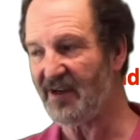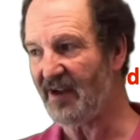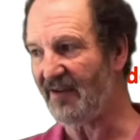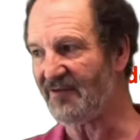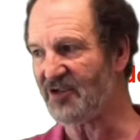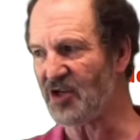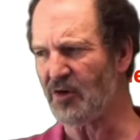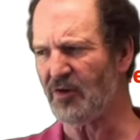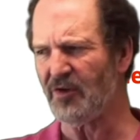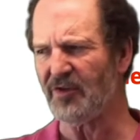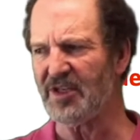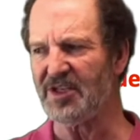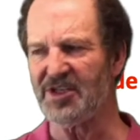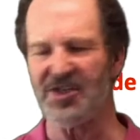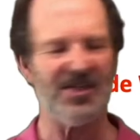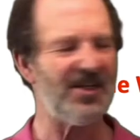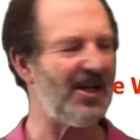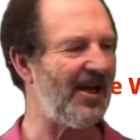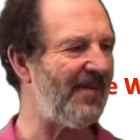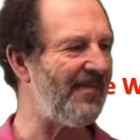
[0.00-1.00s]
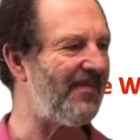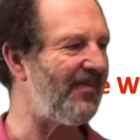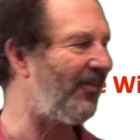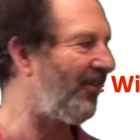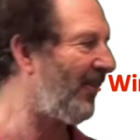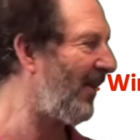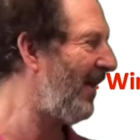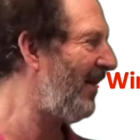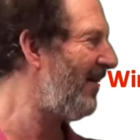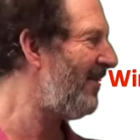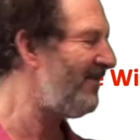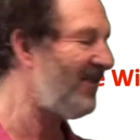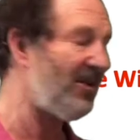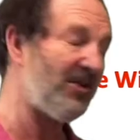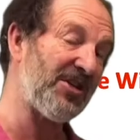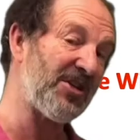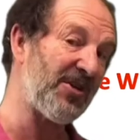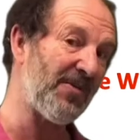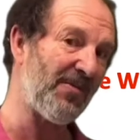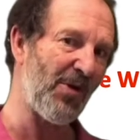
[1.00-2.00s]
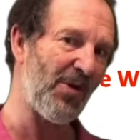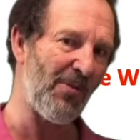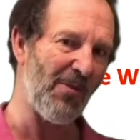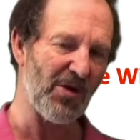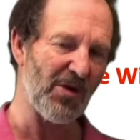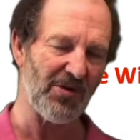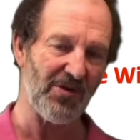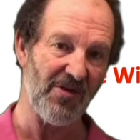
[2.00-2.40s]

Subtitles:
I've shown on this very simple model